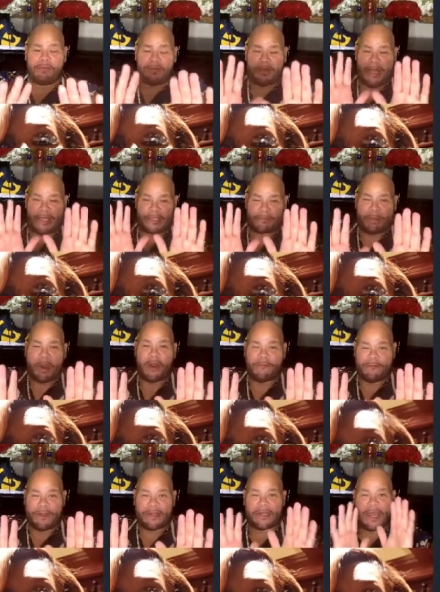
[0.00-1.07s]
That's
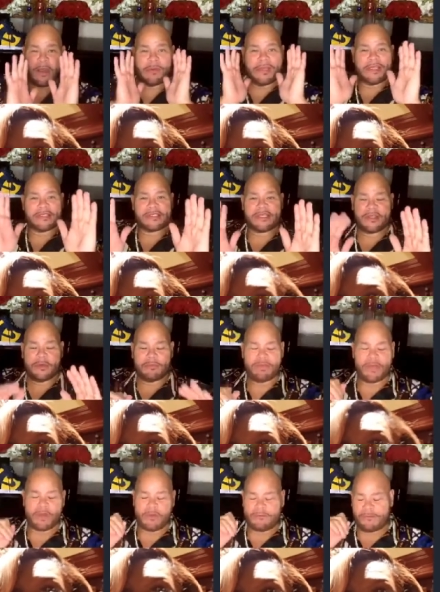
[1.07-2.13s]
perfect. Now we can see you
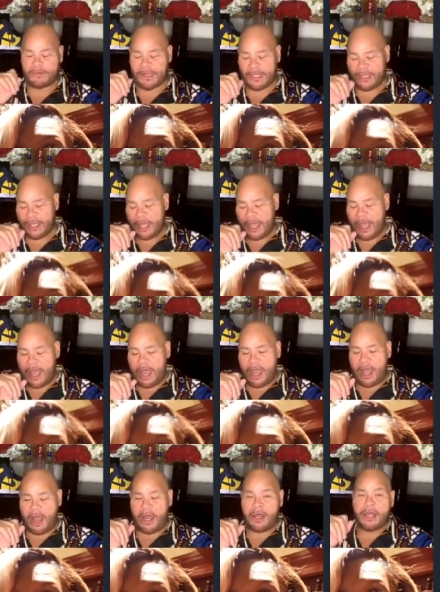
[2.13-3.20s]
beautifully.
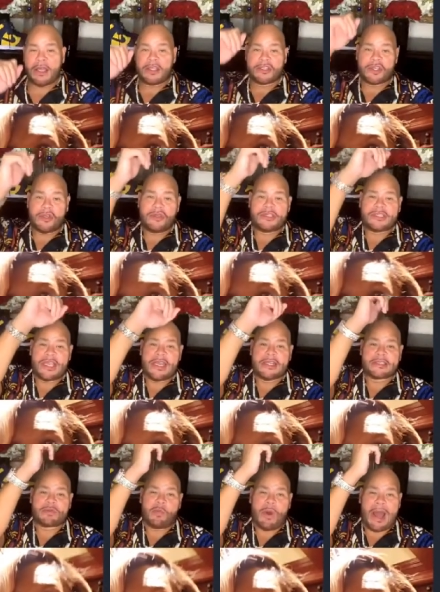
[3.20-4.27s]
So you see
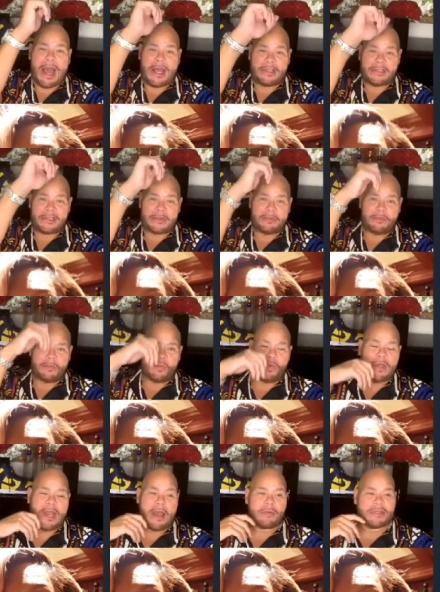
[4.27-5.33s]
this watch.
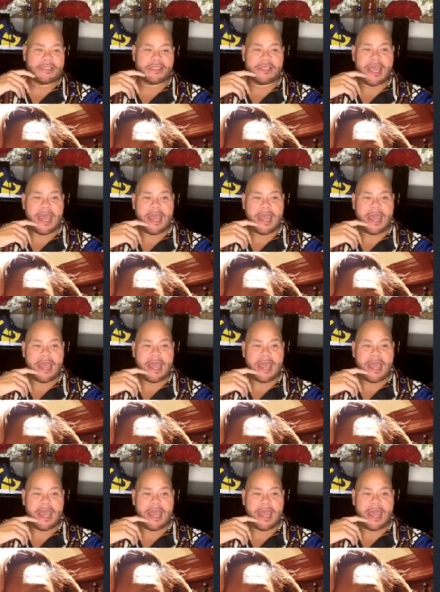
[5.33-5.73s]
When I was dead